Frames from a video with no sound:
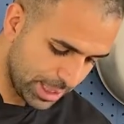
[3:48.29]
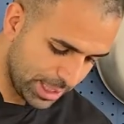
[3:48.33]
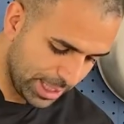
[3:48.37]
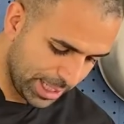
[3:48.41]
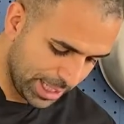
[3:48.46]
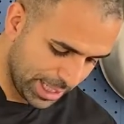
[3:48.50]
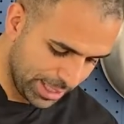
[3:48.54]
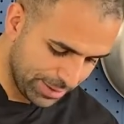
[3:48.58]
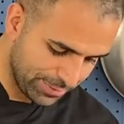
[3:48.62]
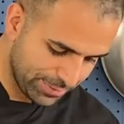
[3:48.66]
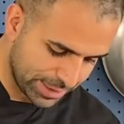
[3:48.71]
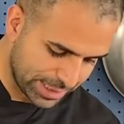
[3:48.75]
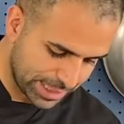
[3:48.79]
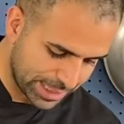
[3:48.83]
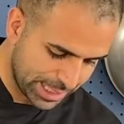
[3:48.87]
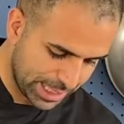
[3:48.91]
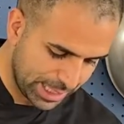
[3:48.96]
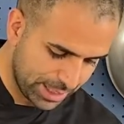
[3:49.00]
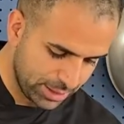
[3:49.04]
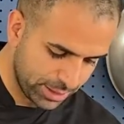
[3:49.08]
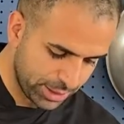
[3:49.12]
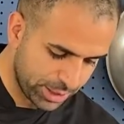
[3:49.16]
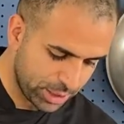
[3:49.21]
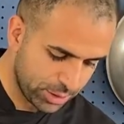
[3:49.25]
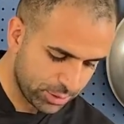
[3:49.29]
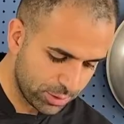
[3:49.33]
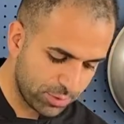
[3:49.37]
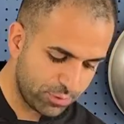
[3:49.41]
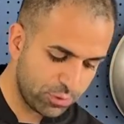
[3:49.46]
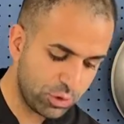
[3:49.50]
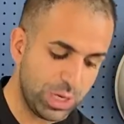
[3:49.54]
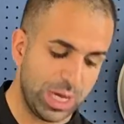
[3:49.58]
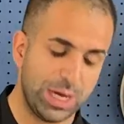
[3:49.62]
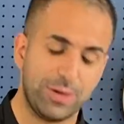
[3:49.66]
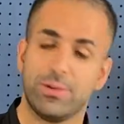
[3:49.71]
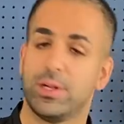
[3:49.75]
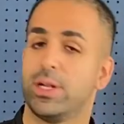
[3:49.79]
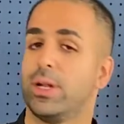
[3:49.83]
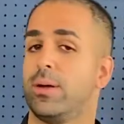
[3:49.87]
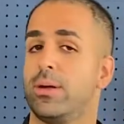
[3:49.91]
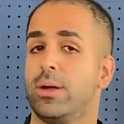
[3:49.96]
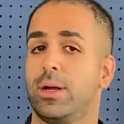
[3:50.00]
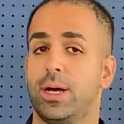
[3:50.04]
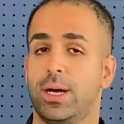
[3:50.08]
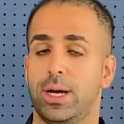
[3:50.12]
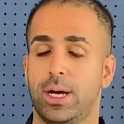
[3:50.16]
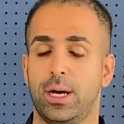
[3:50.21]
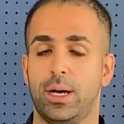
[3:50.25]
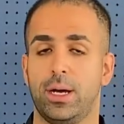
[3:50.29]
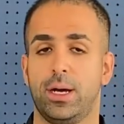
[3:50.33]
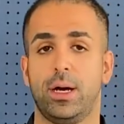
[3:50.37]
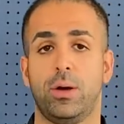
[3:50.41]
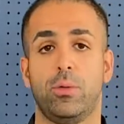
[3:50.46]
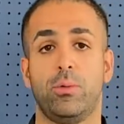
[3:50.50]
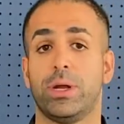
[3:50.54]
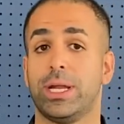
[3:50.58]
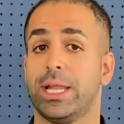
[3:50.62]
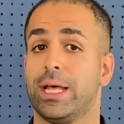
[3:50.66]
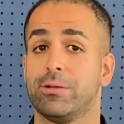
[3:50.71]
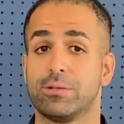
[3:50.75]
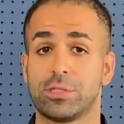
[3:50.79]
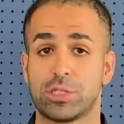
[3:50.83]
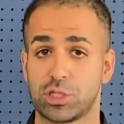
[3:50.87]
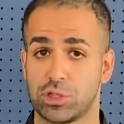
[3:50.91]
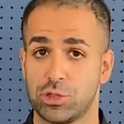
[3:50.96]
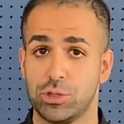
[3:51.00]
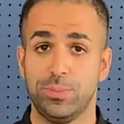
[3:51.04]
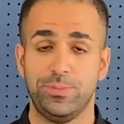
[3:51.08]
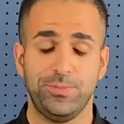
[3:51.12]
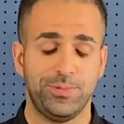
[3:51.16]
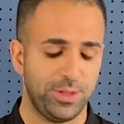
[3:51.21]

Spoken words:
I have a scale here. If you have a 1-ounce scoop,